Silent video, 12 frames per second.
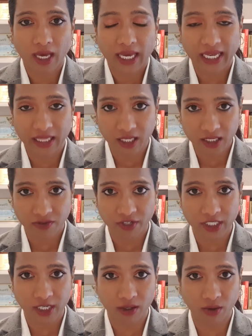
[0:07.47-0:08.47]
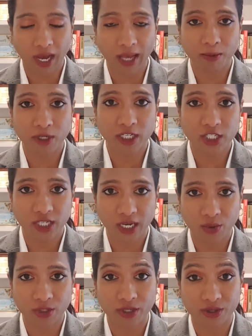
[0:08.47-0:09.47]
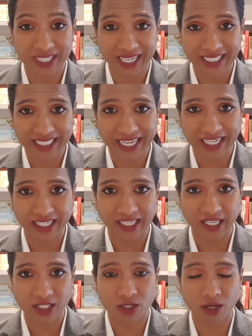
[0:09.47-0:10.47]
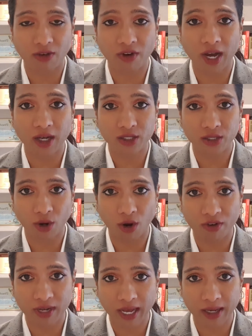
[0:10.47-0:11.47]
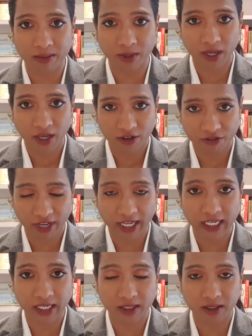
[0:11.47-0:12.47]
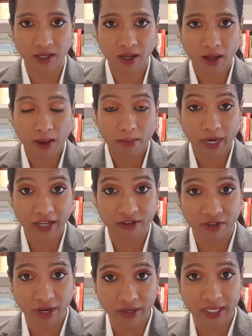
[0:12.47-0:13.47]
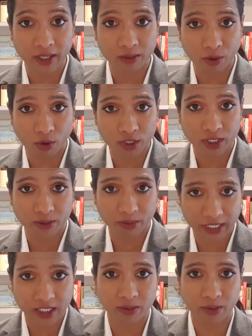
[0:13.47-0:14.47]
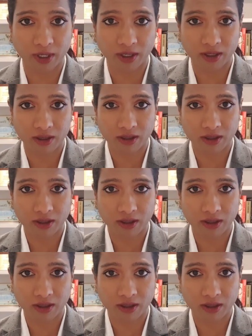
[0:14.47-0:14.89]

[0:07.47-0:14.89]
In this video, I'm going to share with you 10 techniques of how to overcome failure by a very important principle.